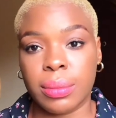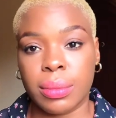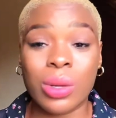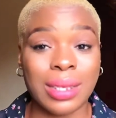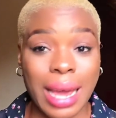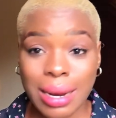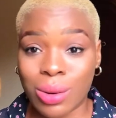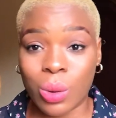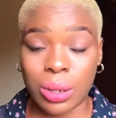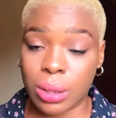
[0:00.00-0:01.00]
I was
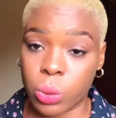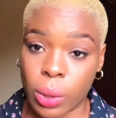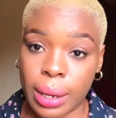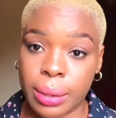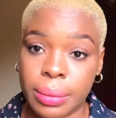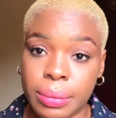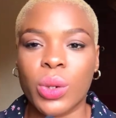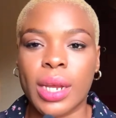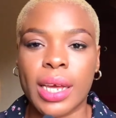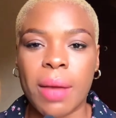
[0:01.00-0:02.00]
earning all this while. So
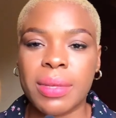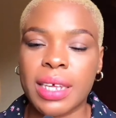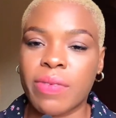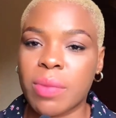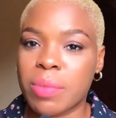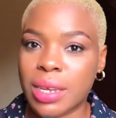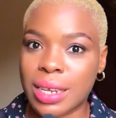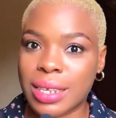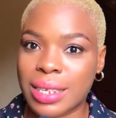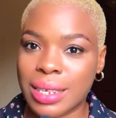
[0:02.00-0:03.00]
they kept giving me
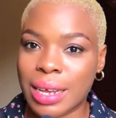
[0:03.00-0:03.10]
this